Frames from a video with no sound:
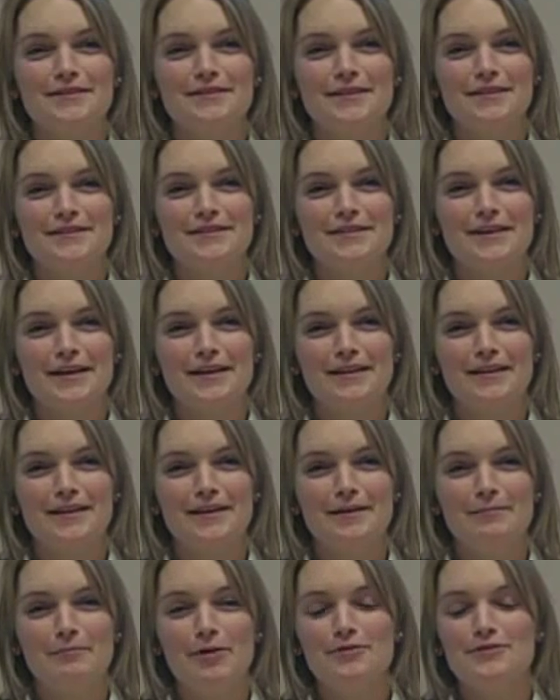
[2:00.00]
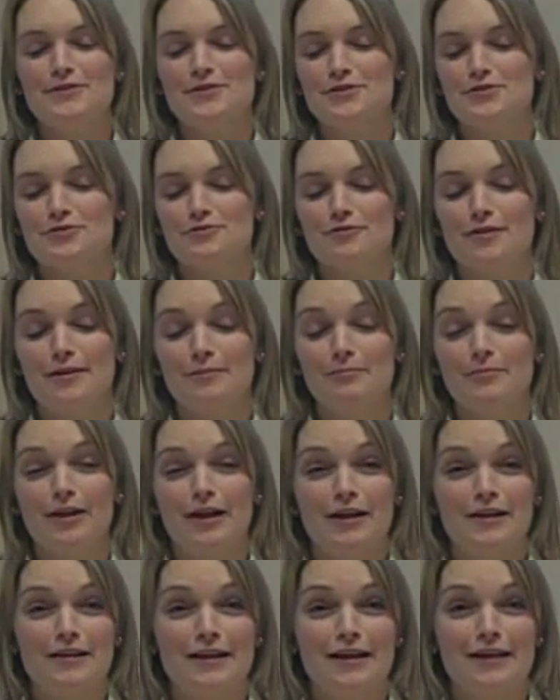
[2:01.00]
It's like the most extreme
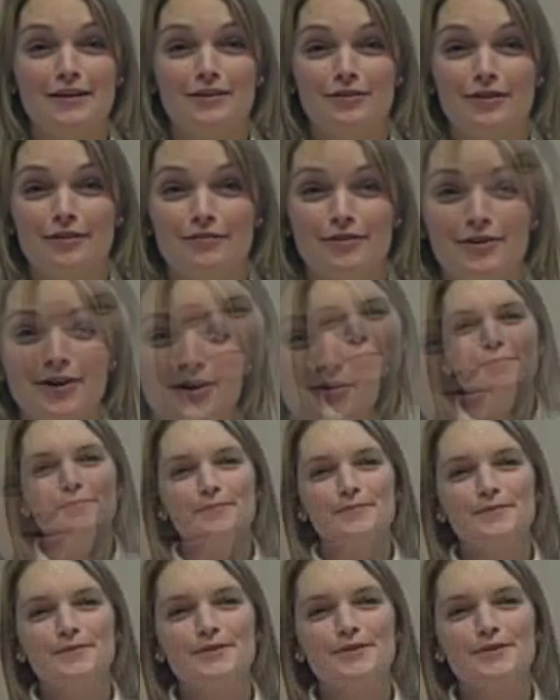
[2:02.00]
blind date you'll ever go on.